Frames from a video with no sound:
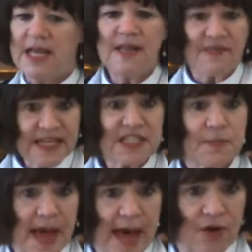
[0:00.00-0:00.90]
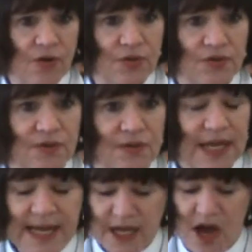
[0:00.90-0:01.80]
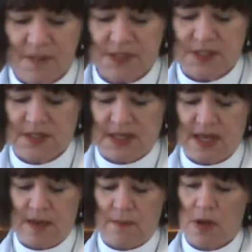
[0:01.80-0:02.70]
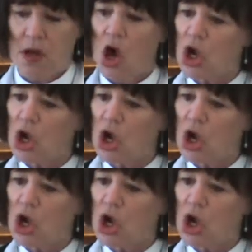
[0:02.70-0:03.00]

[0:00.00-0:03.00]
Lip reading: In this manner, he comes to them,